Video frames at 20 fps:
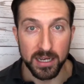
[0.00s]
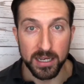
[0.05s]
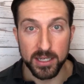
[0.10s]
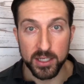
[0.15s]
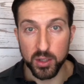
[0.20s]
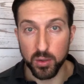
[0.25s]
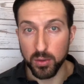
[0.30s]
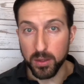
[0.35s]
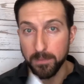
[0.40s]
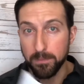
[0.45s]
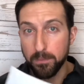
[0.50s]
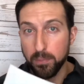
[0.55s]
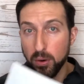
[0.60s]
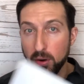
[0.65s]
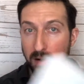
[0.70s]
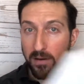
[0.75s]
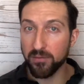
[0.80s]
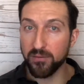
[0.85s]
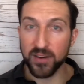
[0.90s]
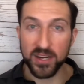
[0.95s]
So the
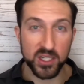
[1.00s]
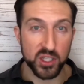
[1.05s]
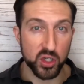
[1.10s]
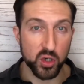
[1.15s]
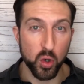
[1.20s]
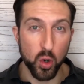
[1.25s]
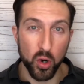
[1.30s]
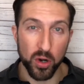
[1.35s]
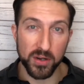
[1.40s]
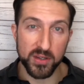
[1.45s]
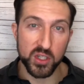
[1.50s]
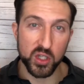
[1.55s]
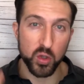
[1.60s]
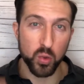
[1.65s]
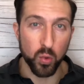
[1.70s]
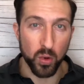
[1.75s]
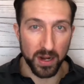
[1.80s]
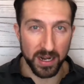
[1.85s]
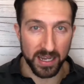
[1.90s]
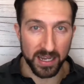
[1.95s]
perfect score is
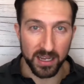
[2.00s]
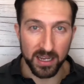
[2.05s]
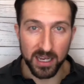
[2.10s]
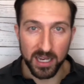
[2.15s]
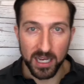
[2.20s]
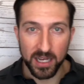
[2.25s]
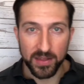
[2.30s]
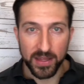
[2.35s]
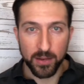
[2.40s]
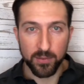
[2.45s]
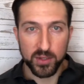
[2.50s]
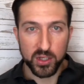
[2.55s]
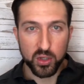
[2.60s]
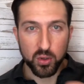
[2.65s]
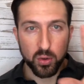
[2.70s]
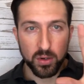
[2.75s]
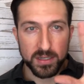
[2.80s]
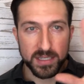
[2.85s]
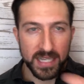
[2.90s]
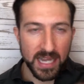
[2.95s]
20. They would
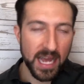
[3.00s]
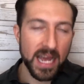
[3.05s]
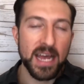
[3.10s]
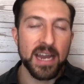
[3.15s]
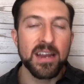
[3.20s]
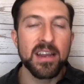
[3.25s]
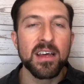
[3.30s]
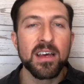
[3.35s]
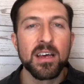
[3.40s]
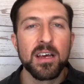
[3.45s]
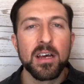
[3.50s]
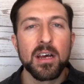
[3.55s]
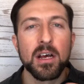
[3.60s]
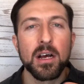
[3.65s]
score 10,